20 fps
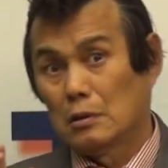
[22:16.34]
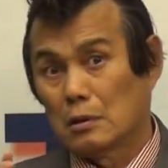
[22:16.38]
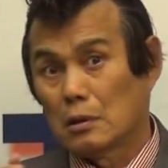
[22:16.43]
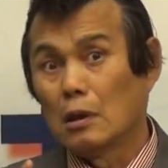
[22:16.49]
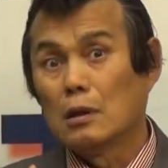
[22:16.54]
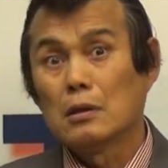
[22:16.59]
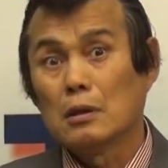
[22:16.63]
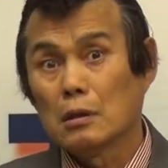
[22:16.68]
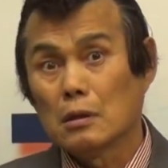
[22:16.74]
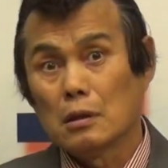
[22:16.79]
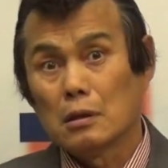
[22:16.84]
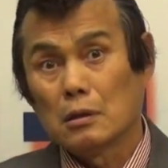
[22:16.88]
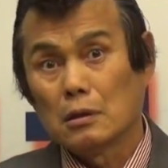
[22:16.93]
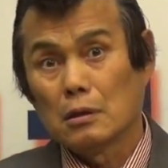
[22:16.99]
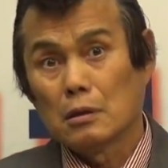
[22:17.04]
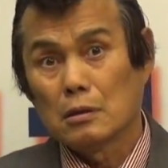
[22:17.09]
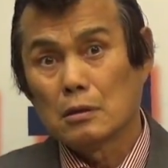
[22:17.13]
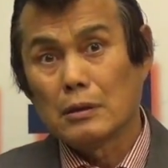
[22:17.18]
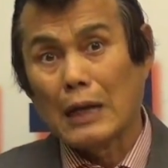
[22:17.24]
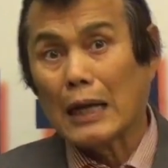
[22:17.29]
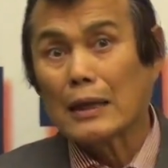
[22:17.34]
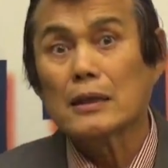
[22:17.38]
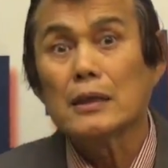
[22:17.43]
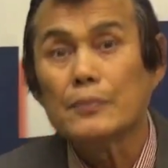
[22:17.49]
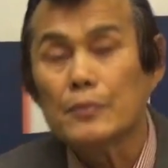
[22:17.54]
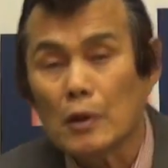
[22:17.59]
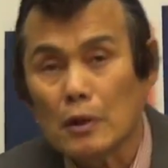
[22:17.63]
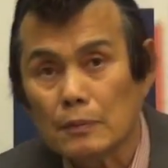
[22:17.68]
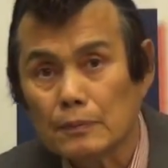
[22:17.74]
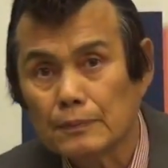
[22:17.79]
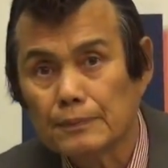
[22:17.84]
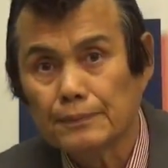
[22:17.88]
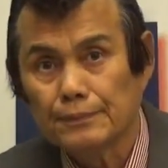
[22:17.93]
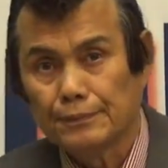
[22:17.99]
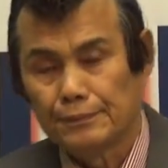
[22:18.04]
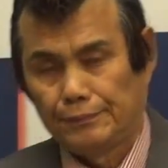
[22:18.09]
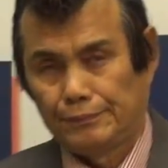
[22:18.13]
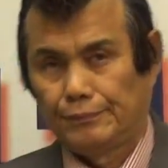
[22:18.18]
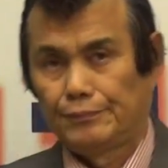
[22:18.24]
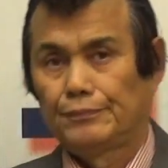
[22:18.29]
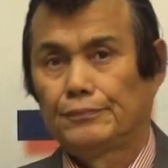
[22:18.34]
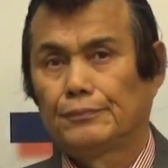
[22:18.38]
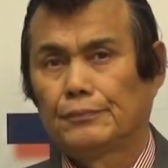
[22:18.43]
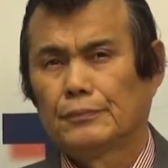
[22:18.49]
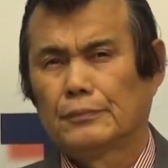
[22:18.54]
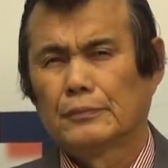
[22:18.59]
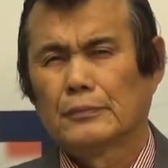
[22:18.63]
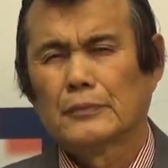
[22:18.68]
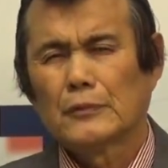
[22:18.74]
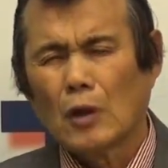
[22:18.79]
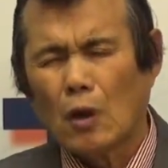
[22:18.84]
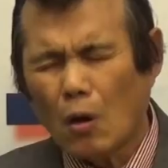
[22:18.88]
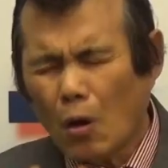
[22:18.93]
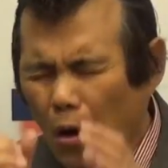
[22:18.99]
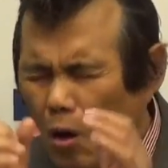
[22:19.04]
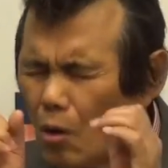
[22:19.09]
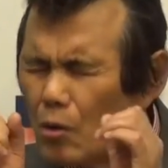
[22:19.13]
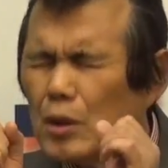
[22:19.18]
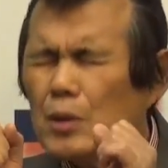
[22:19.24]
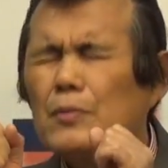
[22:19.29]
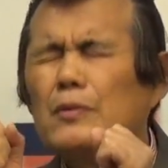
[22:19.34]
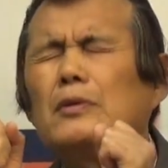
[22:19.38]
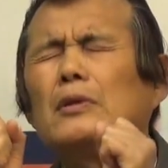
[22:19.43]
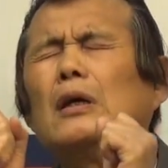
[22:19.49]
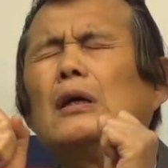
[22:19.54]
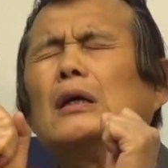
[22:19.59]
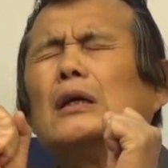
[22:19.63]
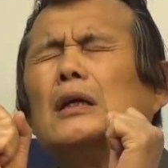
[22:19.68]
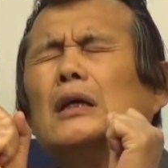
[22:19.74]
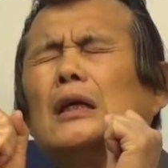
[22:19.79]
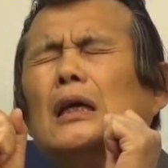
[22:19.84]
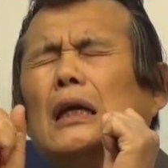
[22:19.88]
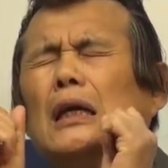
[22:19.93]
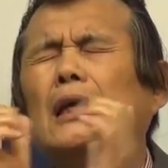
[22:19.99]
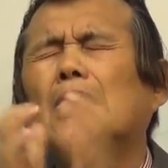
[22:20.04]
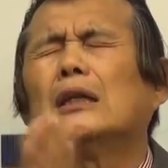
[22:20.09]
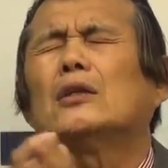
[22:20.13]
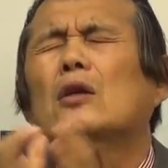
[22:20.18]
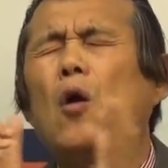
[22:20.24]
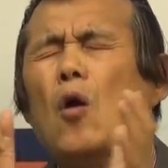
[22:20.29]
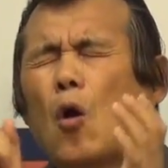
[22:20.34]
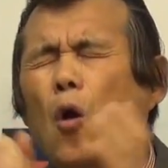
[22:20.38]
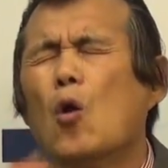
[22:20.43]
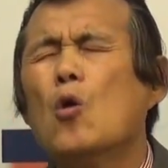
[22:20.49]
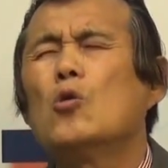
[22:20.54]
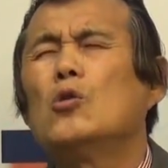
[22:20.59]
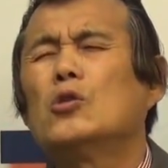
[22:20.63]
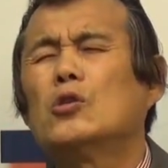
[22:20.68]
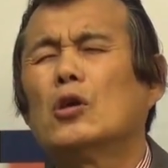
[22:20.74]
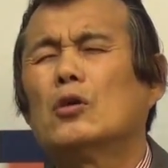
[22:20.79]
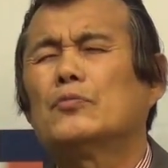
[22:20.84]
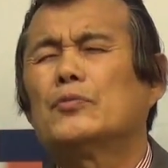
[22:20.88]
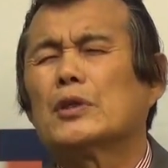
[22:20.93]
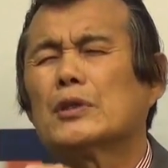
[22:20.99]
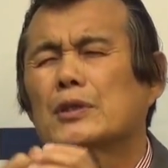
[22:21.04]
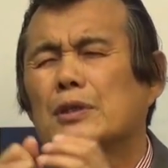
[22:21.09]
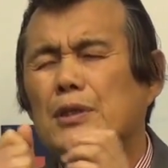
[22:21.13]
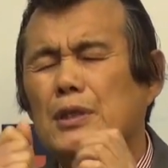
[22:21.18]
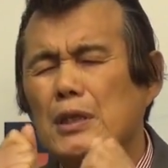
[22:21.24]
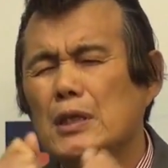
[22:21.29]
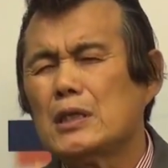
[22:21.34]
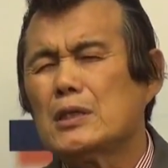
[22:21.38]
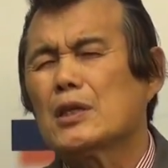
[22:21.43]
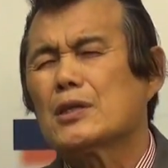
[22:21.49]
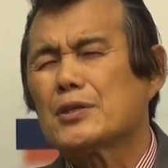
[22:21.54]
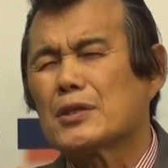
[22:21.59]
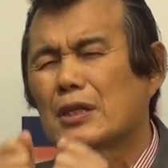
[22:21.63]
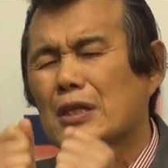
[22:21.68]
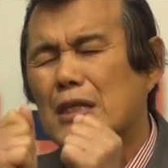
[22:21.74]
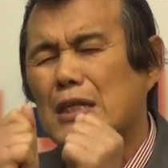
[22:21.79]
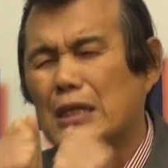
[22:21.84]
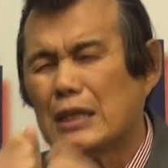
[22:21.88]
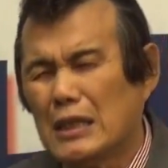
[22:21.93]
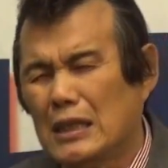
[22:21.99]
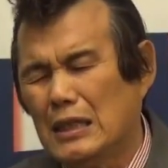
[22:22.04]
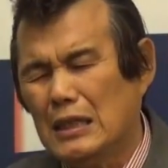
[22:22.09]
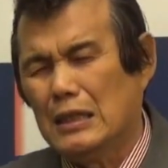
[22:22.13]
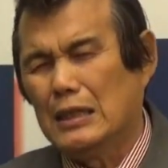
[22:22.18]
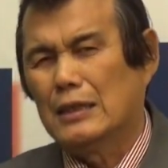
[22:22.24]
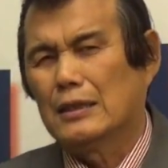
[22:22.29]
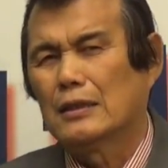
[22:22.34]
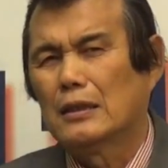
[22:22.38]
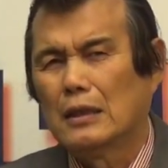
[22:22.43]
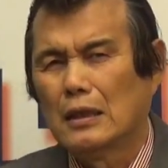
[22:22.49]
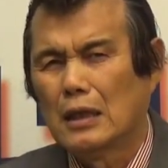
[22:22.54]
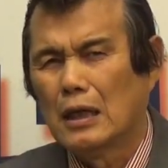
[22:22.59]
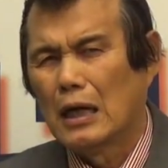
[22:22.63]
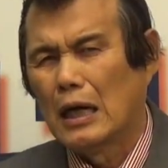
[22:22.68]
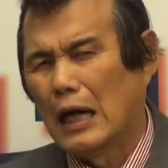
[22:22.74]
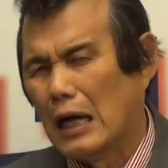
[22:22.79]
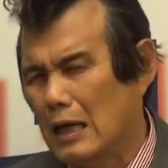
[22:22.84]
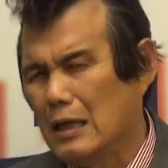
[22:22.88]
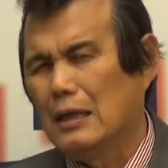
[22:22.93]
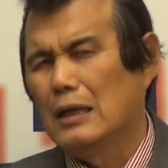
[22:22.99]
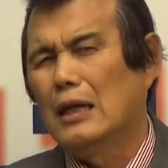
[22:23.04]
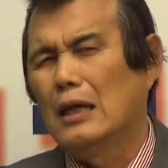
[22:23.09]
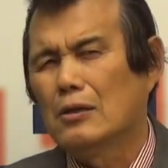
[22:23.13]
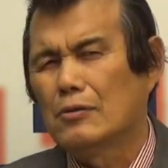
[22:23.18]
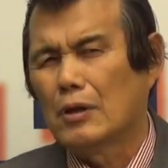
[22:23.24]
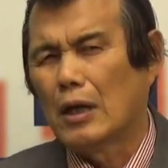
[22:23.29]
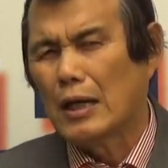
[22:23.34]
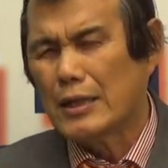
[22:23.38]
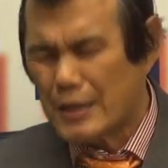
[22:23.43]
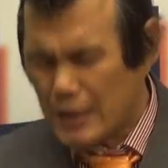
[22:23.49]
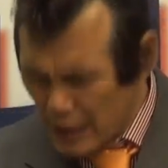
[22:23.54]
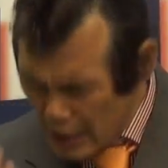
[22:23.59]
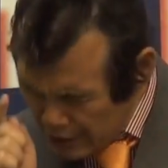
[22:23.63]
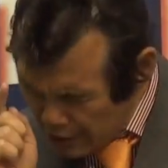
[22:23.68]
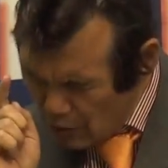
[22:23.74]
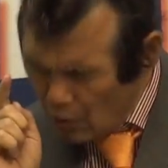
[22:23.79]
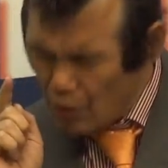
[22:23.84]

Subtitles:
not give up. Only aid the hold of the Jesus the healing. Hallelujah. Jesus is